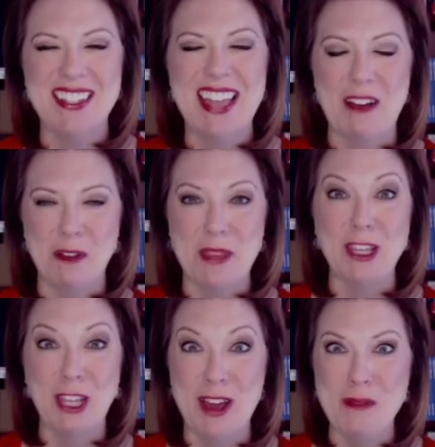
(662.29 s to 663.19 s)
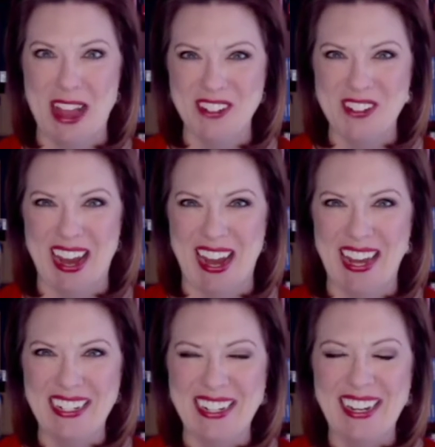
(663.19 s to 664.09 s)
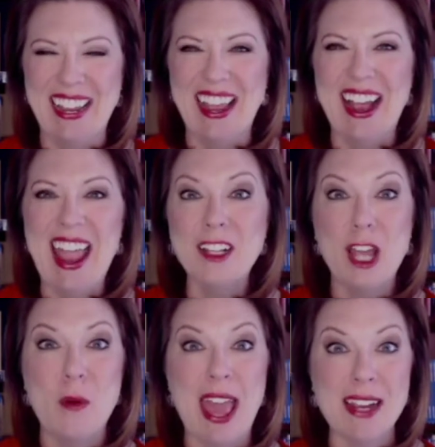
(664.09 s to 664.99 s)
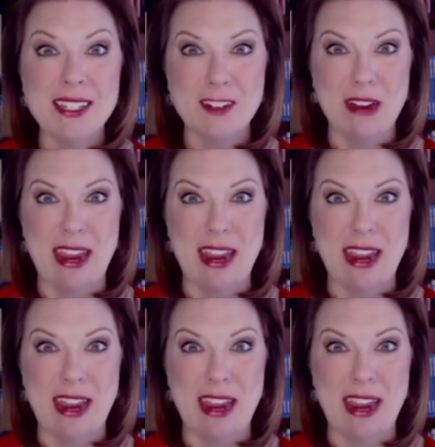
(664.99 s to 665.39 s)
bounce rate. And a low exit rate,